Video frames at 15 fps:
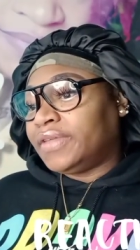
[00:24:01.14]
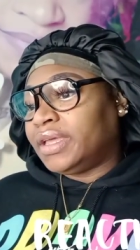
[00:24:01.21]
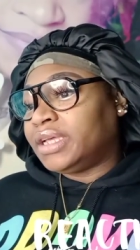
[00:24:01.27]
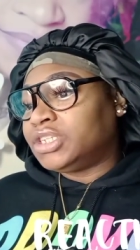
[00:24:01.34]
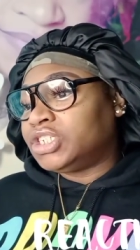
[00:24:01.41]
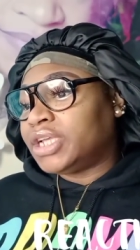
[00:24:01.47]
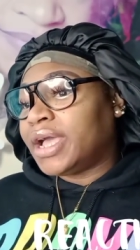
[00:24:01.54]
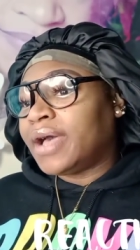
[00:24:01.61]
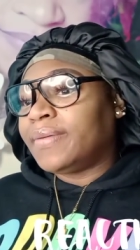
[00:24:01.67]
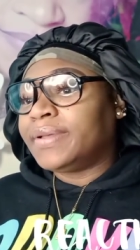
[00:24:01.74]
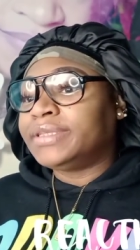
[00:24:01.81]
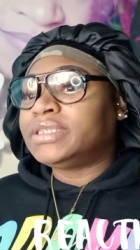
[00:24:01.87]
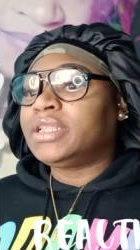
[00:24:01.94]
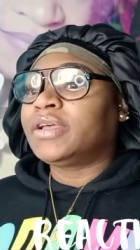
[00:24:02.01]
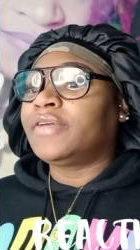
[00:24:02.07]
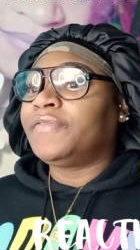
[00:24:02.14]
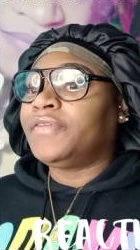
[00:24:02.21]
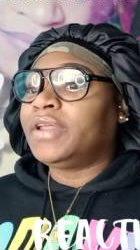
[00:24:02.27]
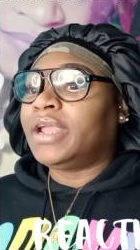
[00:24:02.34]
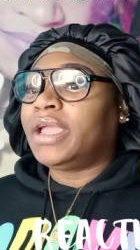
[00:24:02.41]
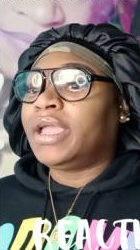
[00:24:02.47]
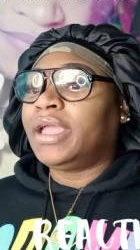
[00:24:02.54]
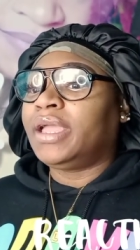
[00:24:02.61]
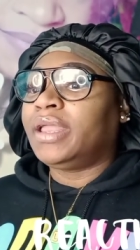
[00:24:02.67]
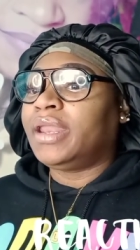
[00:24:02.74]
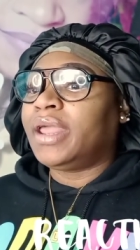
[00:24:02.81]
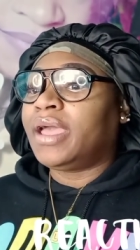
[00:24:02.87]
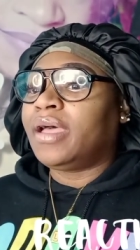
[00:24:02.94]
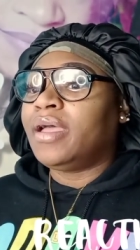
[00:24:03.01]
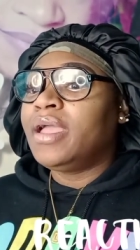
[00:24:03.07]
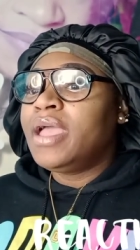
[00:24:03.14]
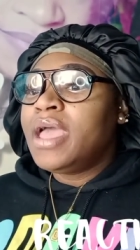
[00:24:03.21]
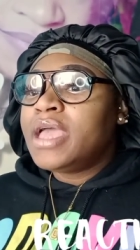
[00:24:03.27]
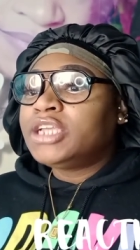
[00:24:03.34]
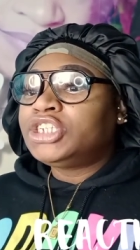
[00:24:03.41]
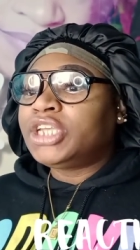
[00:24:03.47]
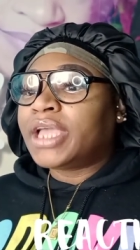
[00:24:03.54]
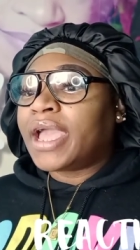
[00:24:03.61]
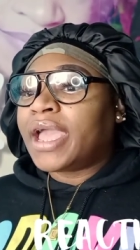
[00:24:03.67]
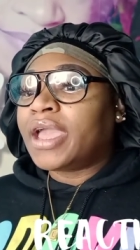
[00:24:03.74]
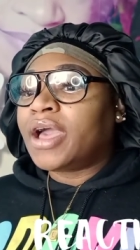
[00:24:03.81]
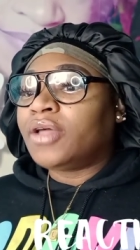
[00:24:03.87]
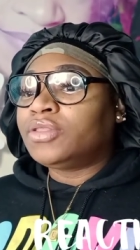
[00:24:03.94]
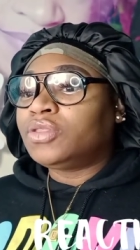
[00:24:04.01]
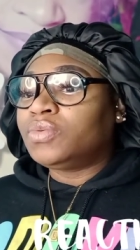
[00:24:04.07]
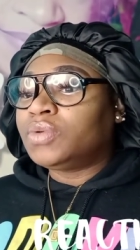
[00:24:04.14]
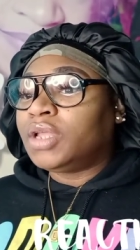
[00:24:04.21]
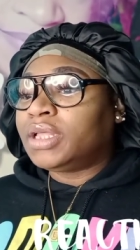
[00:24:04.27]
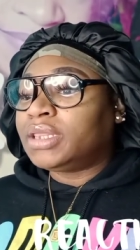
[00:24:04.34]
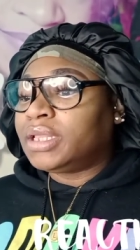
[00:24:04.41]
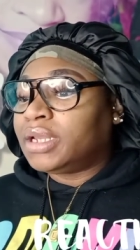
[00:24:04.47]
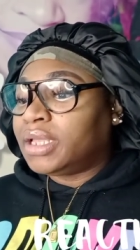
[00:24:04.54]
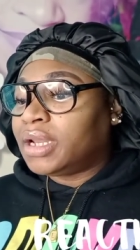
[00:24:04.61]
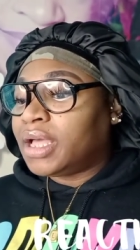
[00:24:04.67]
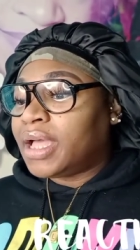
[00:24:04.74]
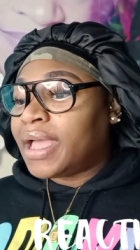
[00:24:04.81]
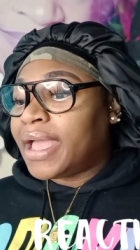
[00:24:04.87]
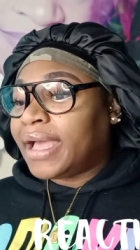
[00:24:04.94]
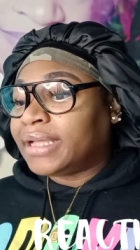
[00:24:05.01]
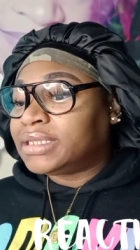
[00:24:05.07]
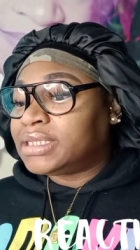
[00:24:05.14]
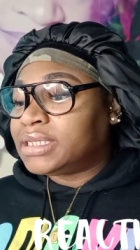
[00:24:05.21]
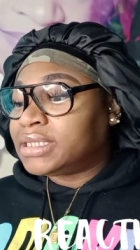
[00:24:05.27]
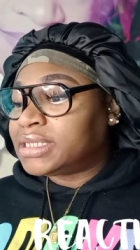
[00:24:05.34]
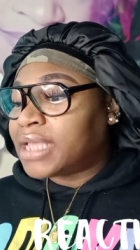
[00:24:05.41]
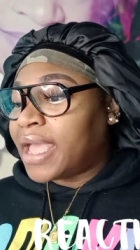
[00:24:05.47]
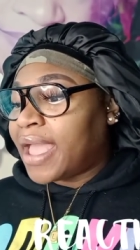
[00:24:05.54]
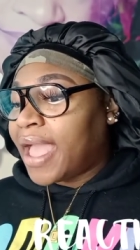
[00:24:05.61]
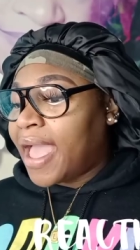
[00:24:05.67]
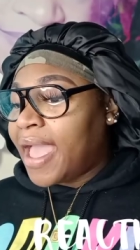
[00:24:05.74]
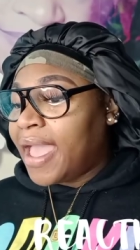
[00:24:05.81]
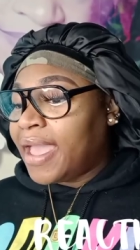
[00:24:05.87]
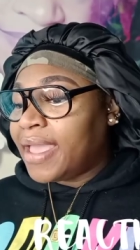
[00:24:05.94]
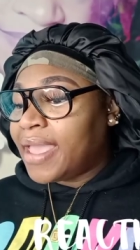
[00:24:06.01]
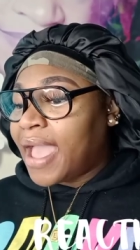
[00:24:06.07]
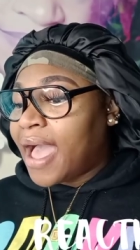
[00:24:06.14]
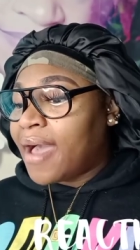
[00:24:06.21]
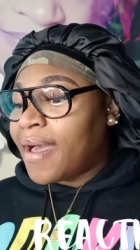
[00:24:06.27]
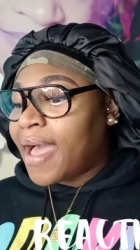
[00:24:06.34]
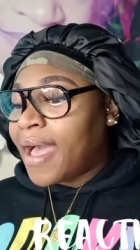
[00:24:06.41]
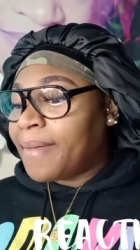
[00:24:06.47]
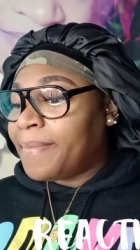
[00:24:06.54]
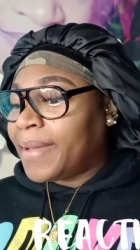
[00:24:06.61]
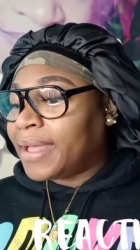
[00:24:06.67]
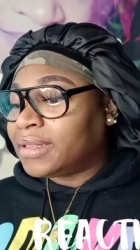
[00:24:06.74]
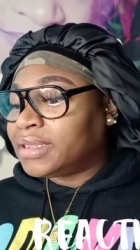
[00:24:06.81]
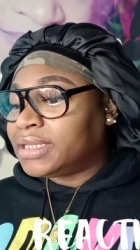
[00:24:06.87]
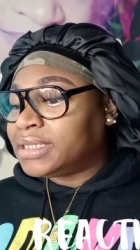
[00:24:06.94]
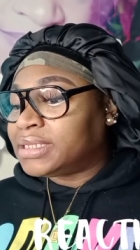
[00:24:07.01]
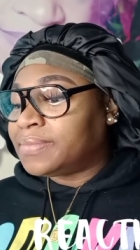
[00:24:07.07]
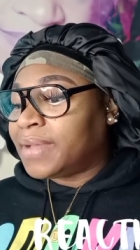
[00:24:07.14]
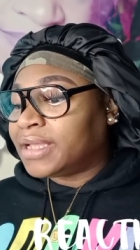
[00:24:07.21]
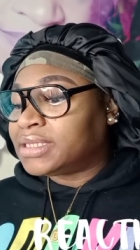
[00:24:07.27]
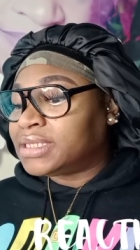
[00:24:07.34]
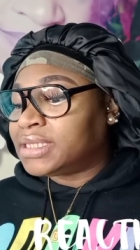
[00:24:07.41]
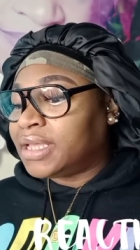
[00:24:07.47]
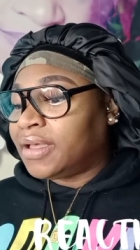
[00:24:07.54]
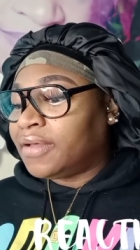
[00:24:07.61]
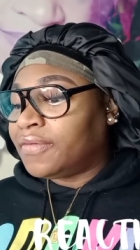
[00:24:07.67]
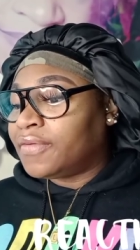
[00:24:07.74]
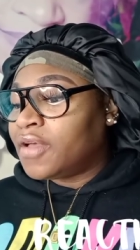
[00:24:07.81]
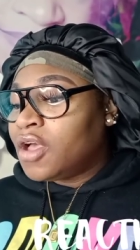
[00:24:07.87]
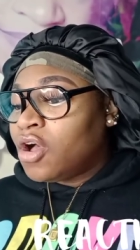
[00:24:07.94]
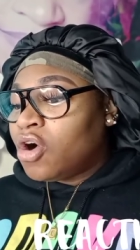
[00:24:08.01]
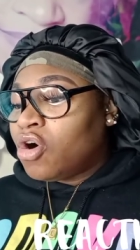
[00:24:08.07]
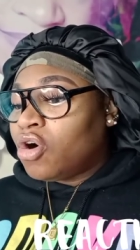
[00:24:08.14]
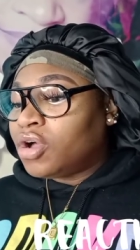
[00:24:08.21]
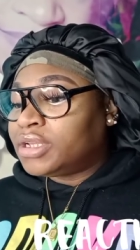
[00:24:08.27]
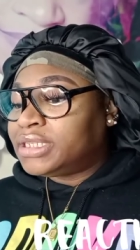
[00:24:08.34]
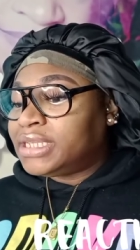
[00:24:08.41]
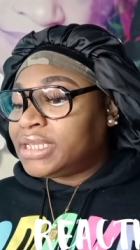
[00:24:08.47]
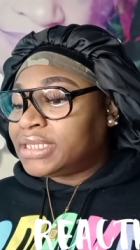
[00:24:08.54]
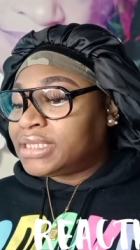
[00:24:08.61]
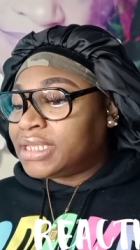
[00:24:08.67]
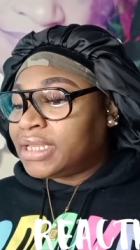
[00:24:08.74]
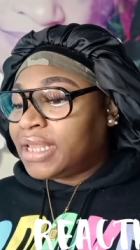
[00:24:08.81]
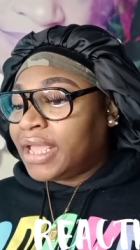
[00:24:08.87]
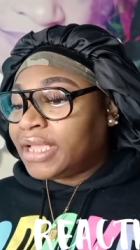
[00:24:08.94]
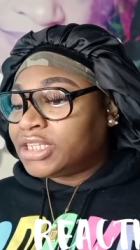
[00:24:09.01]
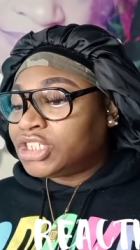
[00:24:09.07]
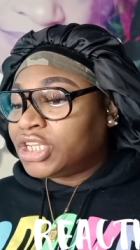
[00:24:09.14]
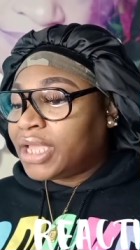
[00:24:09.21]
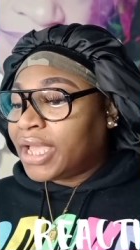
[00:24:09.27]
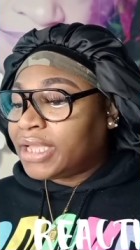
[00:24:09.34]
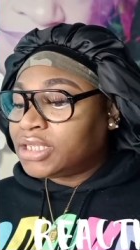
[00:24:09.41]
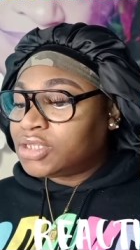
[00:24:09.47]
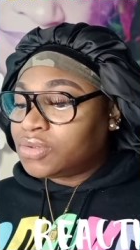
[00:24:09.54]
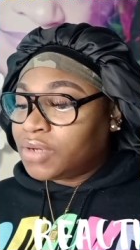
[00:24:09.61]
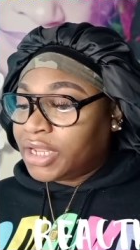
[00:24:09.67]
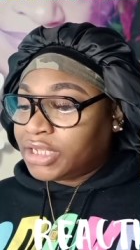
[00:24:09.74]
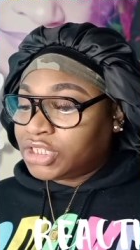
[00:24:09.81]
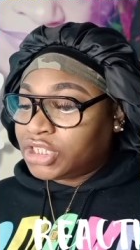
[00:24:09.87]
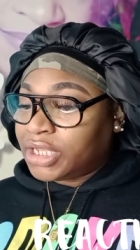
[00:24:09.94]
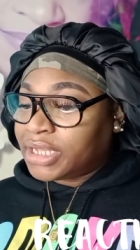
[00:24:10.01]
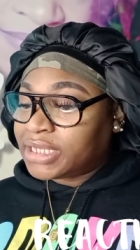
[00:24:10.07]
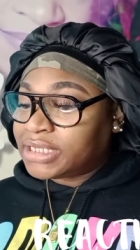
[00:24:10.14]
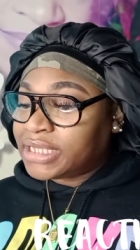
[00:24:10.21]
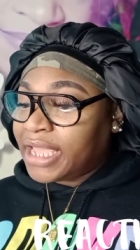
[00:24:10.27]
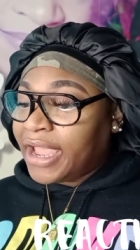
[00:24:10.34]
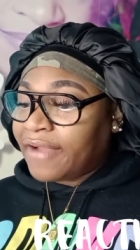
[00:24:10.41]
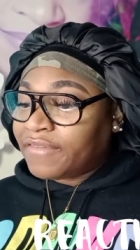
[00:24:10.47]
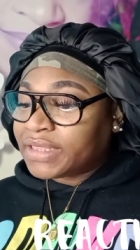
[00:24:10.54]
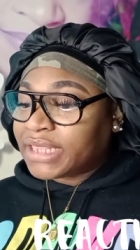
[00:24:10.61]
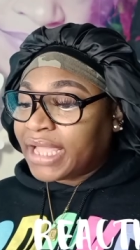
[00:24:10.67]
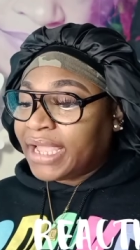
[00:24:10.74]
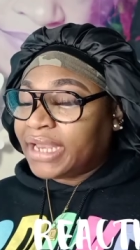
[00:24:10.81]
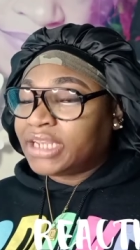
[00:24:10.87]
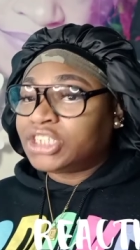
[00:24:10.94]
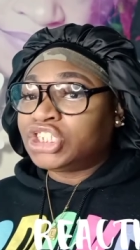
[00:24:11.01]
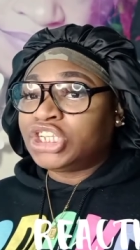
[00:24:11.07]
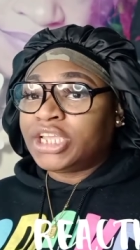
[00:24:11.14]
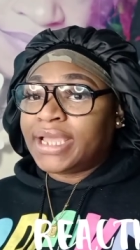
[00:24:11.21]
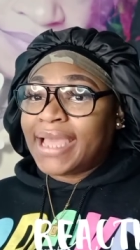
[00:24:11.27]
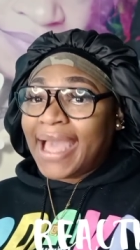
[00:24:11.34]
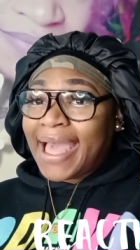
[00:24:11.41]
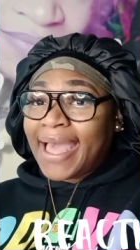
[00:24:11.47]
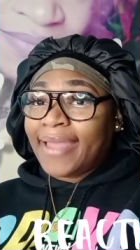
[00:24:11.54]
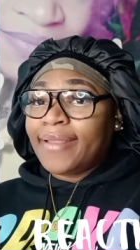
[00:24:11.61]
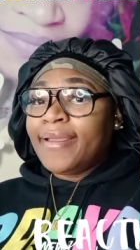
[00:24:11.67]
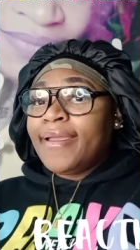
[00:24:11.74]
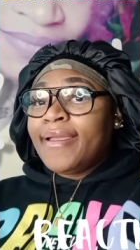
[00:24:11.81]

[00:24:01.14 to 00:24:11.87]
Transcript: yeah she always looking for that handout she can't go through nothing in her house and say hey y'all i bought this myself or this and that she can't do that shit because everything that she got